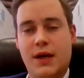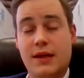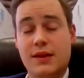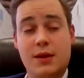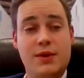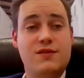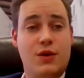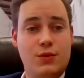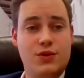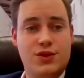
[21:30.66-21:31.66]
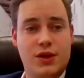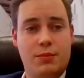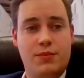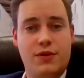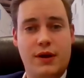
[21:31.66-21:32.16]
limit
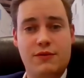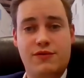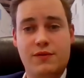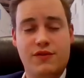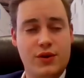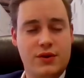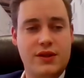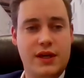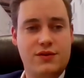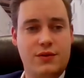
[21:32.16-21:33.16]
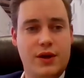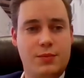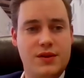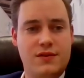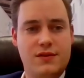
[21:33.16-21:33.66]
ownership from vertically integrated
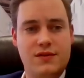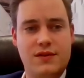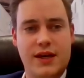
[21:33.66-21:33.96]
businesses